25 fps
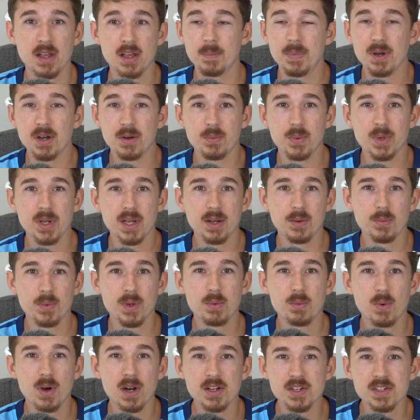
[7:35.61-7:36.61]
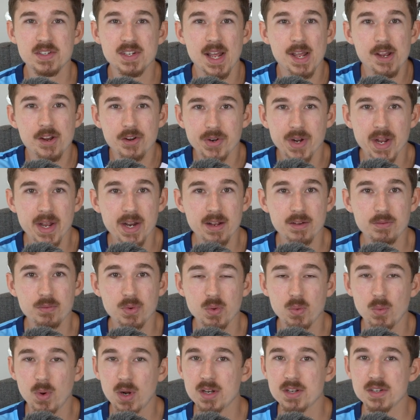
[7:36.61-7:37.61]
But we want to stay creative.
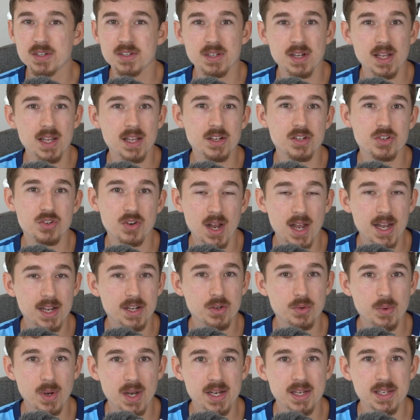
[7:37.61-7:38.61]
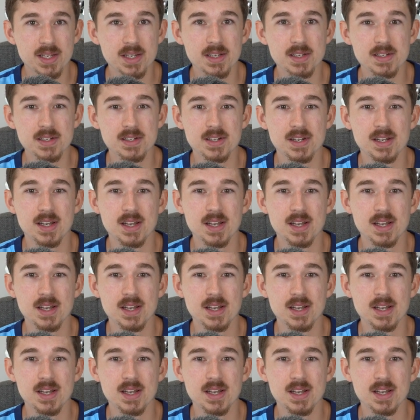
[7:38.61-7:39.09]
We want to stay trying new ideas.